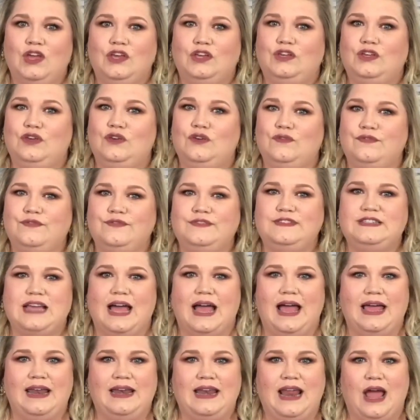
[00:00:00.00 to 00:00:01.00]
you've
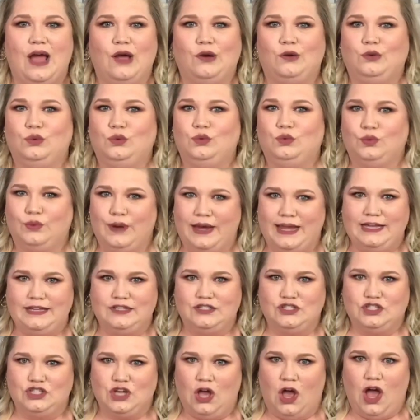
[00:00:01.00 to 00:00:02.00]
done a
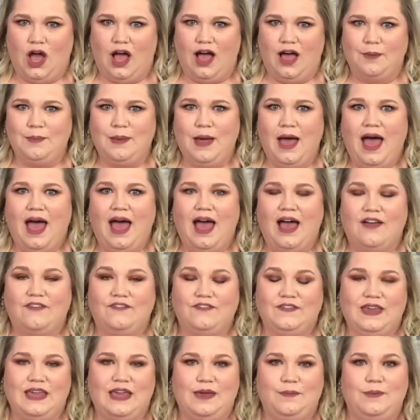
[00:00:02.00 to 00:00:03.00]
great job
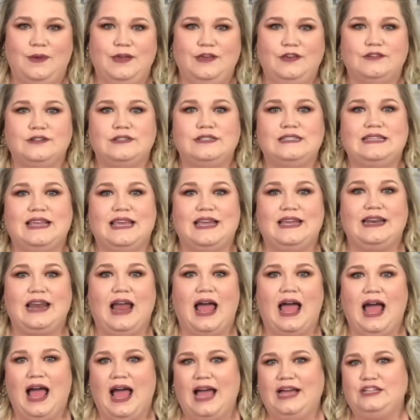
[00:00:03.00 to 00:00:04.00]
of keeping your skin
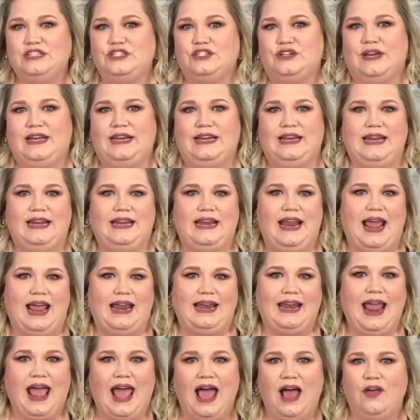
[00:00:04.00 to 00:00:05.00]
hydrated
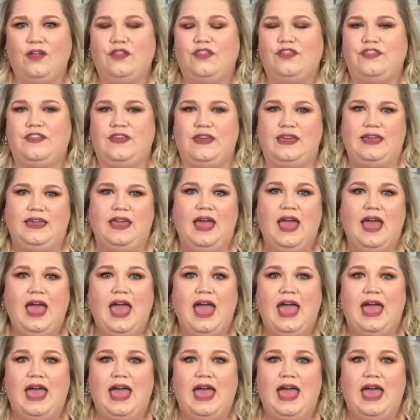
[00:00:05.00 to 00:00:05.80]
and healthy